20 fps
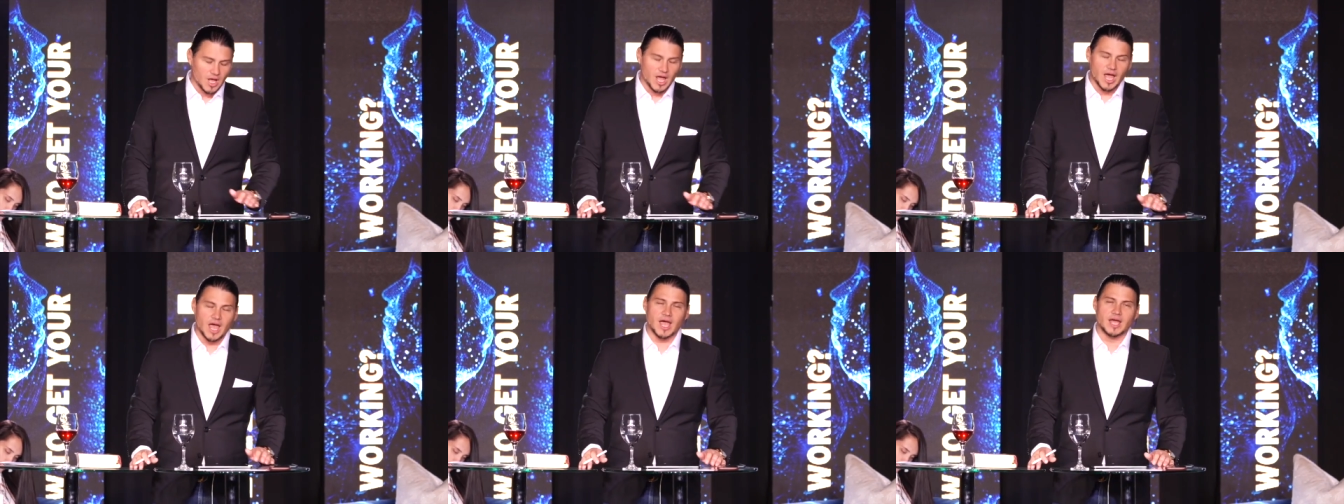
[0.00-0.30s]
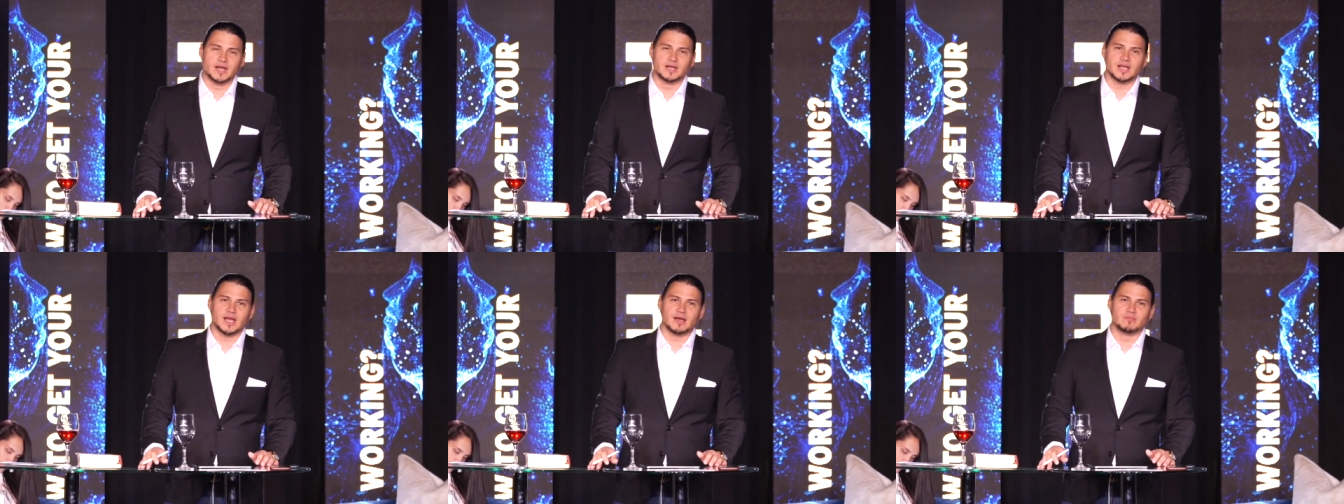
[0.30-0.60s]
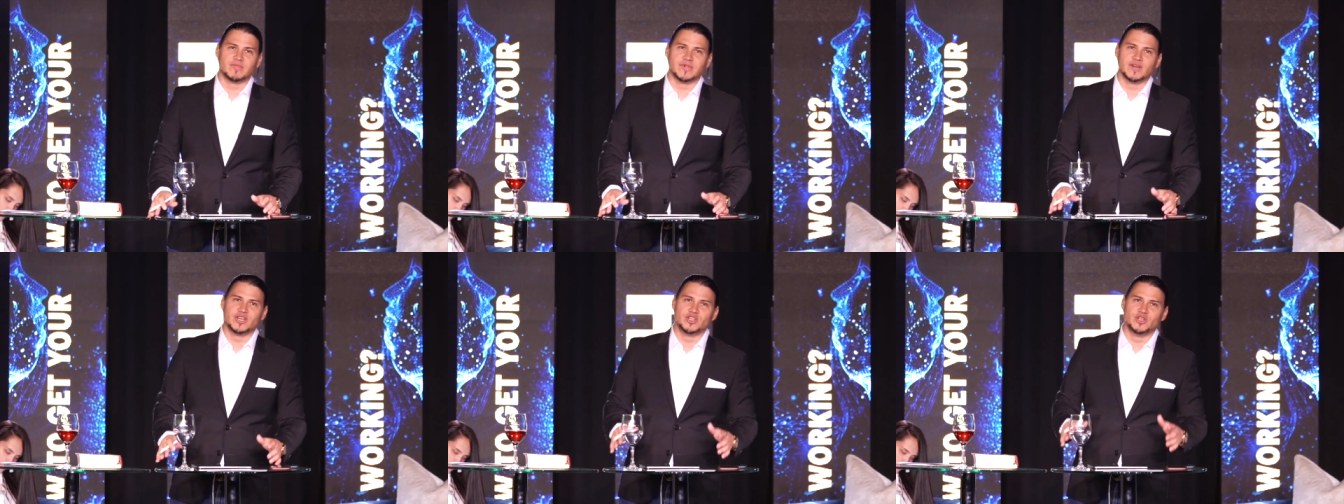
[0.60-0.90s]
And I'm
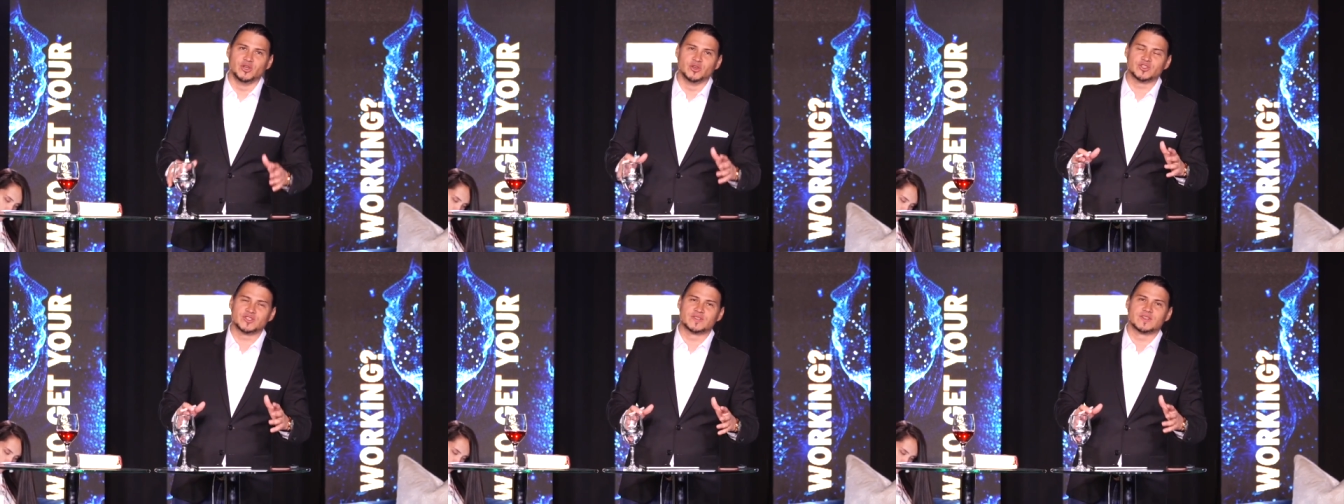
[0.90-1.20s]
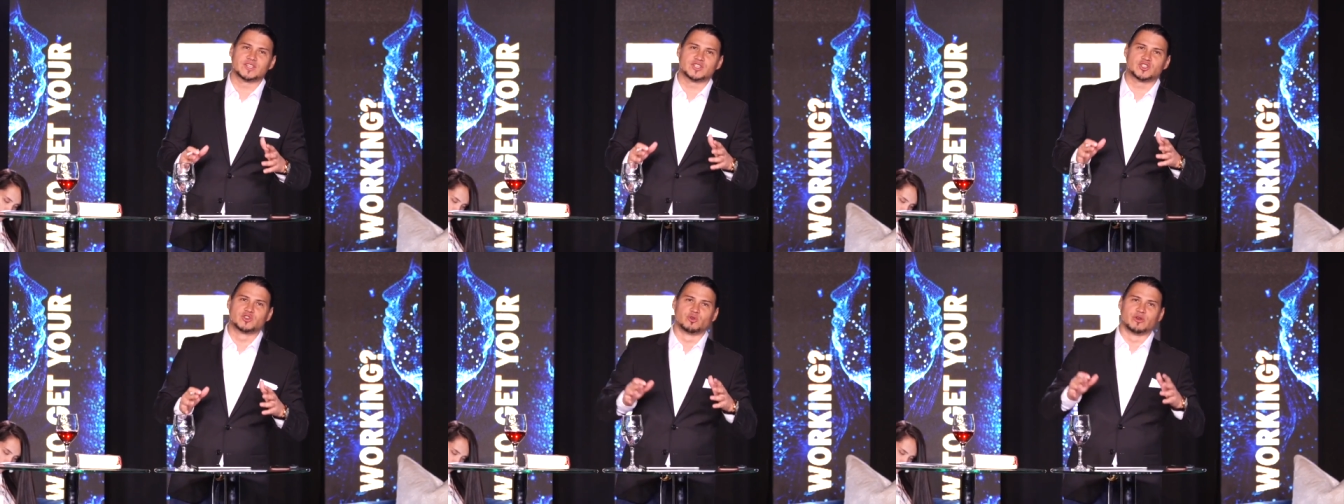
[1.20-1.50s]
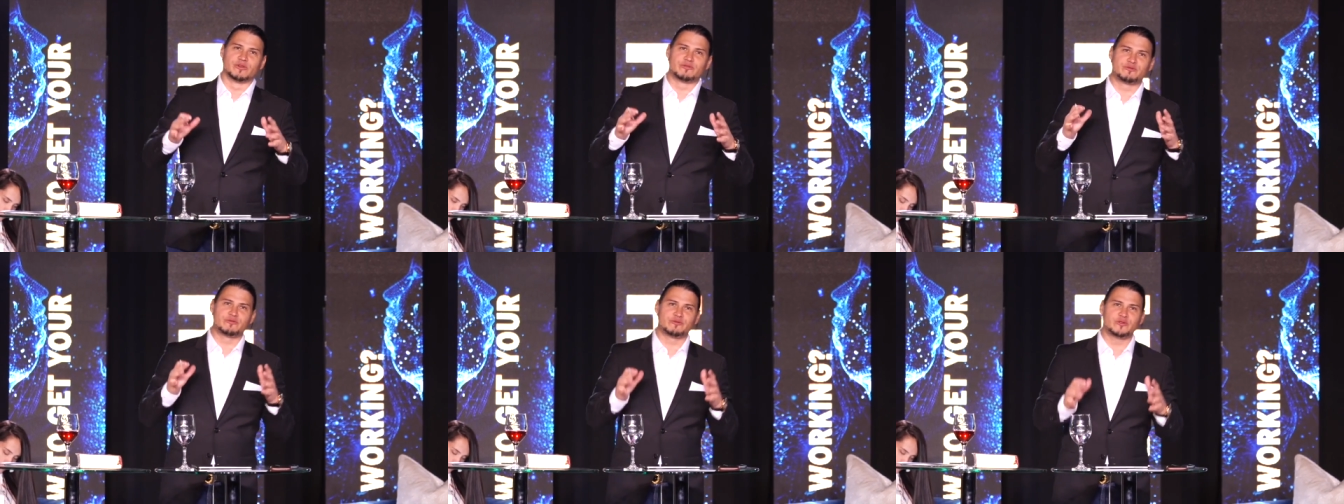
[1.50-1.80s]
going to use this to
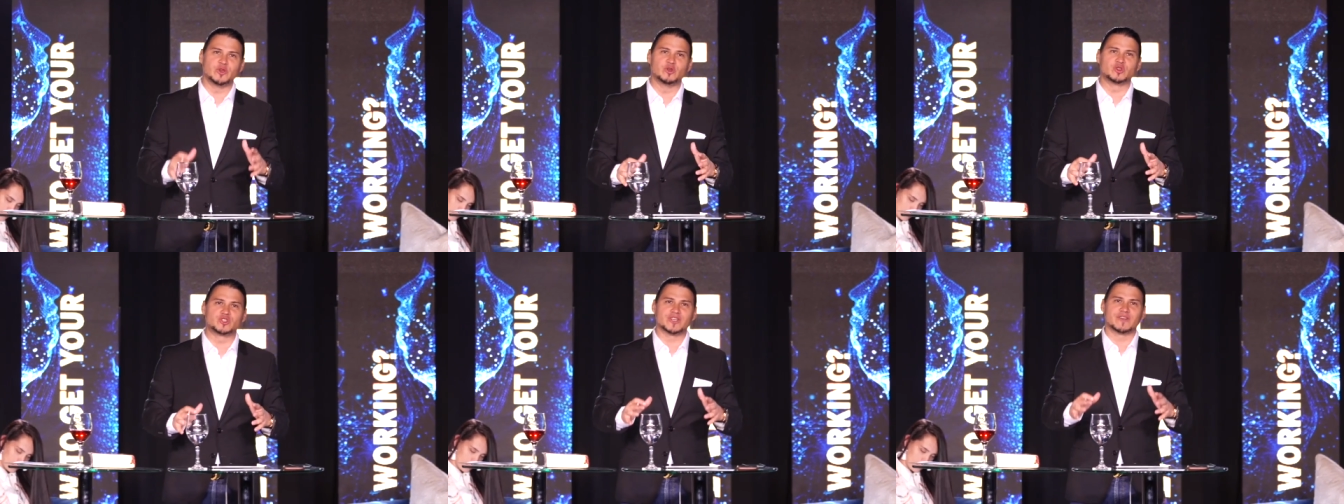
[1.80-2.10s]
refute